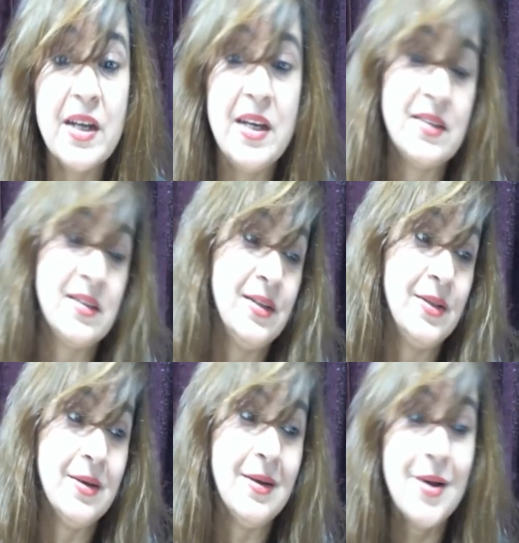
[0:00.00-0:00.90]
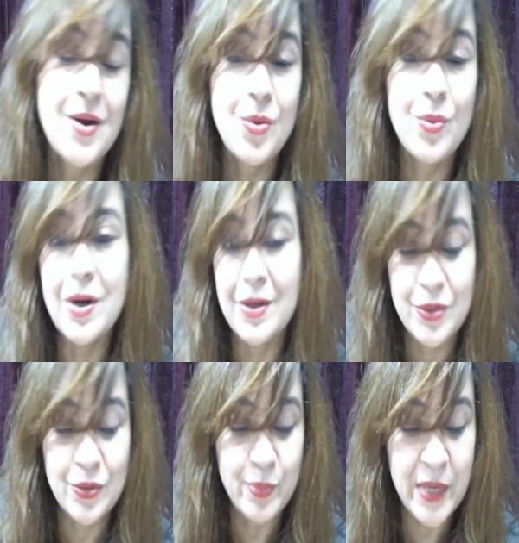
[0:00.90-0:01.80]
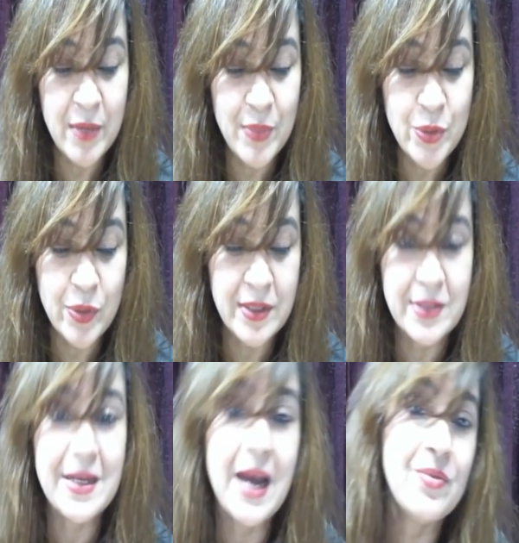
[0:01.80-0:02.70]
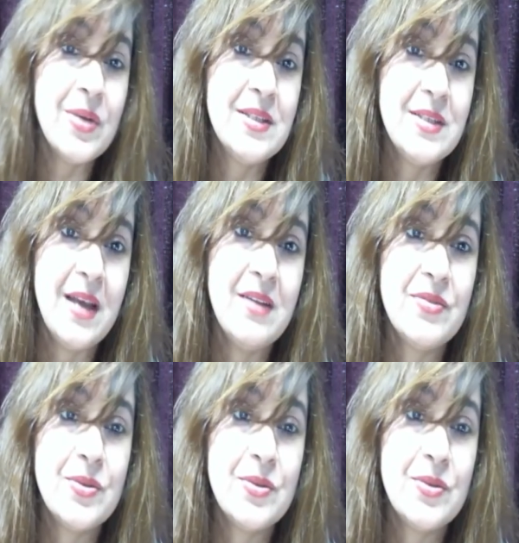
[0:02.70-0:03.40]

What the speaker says: lesson in the world, to be able to understand oneself.